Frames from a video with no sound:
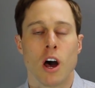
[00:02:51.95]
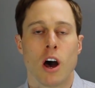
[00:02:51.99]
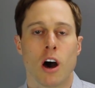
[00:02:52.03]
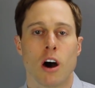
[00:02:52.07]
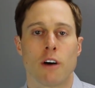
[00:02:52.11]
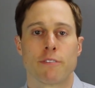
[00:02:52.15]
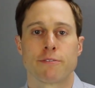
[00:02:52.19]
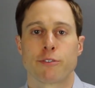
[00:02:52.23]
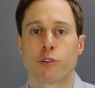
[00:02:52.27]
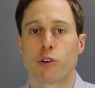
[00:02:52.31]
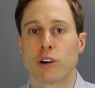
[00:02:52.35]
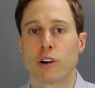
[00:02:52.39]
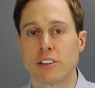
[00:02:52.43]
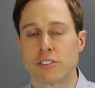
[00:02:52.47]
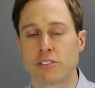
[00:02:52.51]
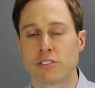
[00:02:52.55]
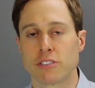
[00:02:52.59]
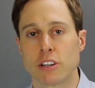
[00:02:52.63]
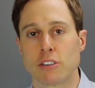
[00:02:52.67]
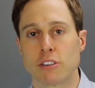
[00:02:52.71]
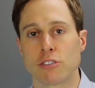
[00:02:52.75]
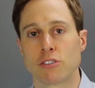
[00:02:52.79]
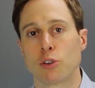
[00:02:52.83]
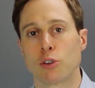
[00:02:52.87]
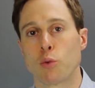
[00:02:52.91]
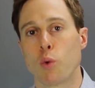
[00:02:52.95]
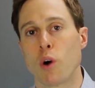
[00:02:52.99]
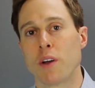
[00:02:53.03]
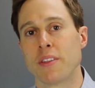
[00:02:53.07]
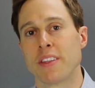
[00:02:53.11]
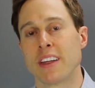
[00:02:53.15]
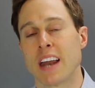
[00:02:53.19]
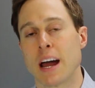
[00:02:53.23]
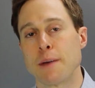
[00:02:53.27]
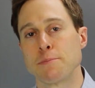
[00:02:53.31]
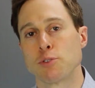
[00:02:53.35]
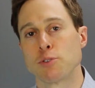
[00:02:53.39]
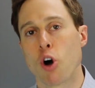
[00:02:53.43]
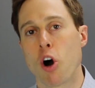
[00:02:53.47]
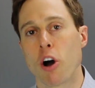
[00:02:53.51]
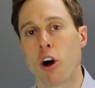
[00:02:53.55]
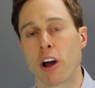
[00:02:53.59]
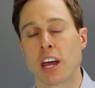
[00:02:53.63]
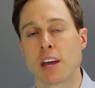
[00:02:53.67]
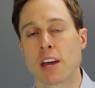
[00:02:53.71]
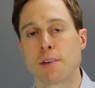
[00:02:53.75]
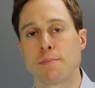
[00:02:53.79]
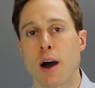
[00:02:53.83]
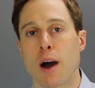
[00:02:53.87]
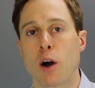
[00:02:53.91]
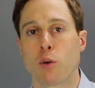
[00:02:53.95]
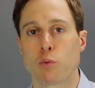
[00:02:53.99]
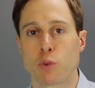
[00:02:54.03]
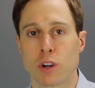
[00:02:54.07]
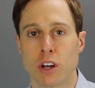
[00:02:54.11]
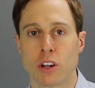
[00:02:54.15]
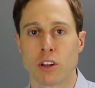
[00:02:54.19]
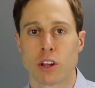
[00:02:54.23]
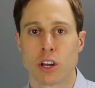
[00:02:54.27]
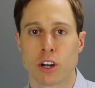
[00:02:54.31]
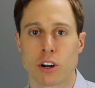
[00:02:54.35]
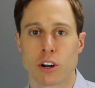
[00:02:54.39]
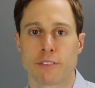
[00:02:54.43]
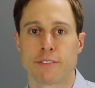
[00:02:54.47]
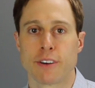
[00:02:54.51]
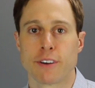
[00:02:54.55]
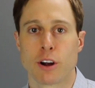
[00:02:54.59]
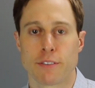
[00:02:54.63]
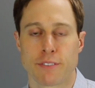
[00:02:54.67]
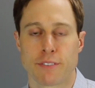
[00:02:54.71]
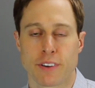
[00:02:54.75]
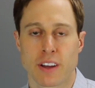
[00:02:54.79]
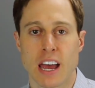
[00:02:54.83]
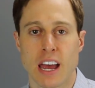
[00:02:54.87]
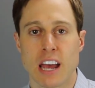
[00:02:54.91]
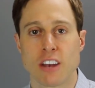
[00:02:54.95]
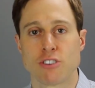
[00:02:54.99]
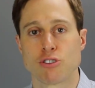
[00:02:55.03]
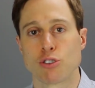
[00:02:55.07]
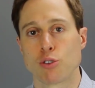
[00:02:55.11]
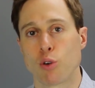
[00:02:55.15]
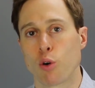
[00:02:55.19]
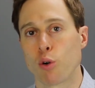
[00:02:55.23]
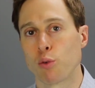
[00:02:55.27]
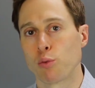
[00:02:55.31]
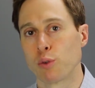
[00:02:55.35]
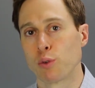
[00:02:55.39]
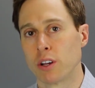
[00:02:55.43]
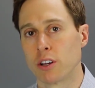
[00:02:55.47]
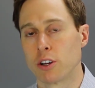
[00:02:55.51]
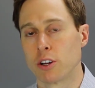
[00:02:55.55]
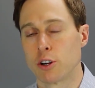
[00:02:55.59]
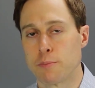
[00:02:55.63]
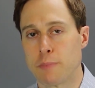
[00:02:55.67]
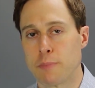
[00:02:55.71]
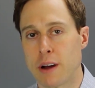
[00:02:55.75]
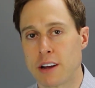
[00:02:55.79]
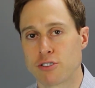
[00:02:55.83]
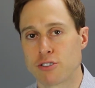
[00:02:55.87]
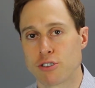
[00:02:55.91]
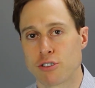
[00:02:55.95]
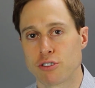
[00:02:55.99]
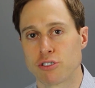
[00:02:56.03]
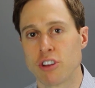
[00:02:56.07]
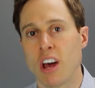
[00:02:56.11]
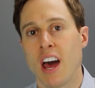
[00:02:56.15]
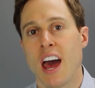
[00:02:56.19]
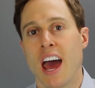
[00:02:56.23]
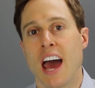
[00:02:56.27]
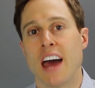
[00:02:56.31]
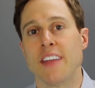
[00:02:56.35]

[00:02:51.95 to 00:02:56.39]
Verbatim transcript: Uh, for instance, the one that I'm talking about real ear verification or real ear measures,